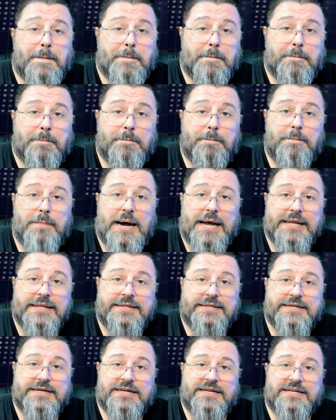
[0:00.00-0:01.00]

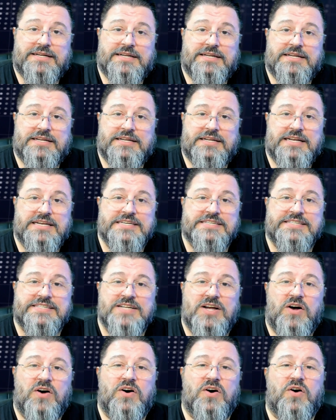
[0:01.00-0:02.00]
But it's
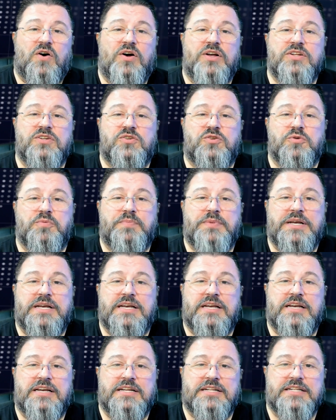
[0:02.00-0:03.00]
not going to
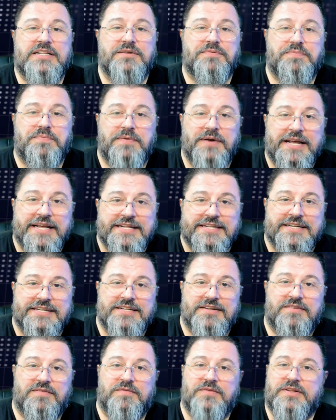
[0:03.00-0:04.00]
be deflated
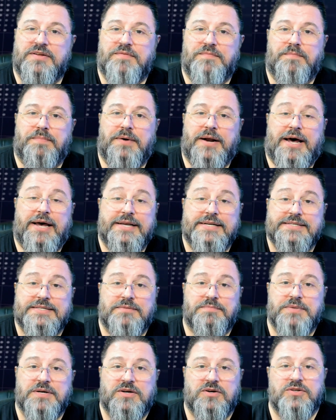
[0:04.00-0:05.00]
the price,
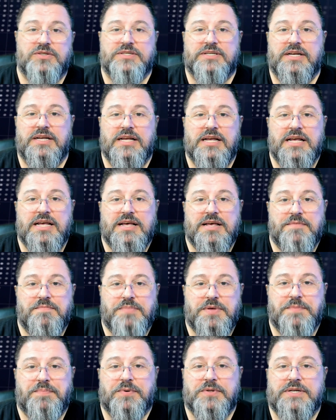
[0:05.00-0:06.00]
because
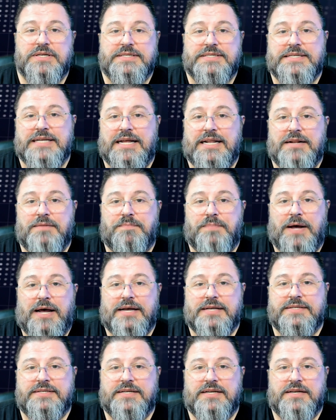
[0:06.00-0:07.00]
people that sell
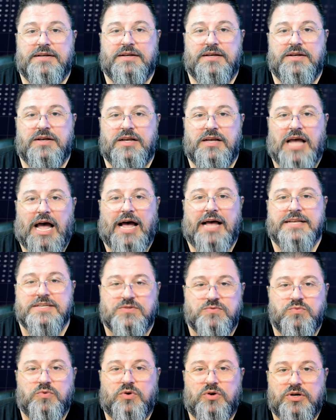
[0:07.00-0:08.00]
Pax has
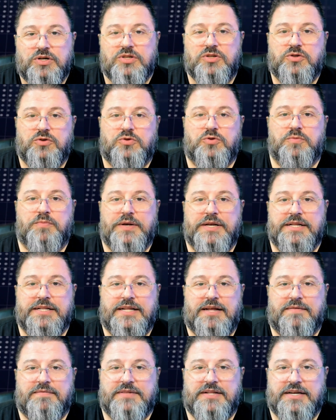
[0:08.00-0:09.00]
worked to make
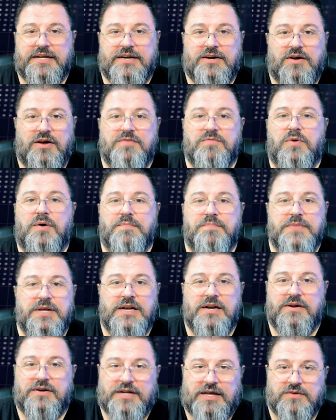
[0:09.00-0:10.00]
them. They cannot have 1
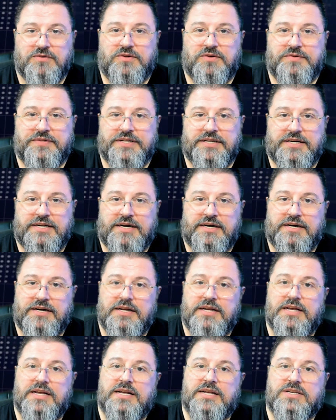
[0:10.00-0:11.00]
million out of thin air,
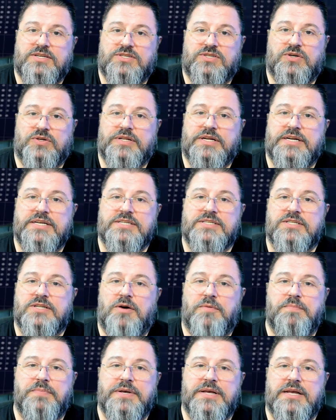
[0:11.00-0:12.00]
so there is no
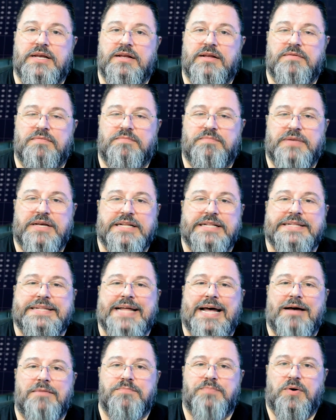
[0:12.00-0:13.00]
big
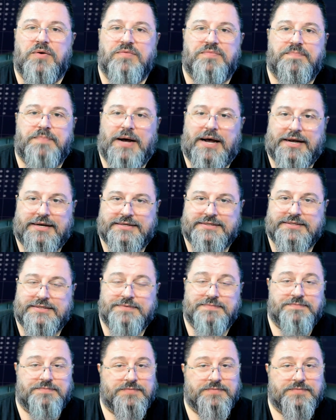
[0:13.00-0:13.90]
dump of Pax.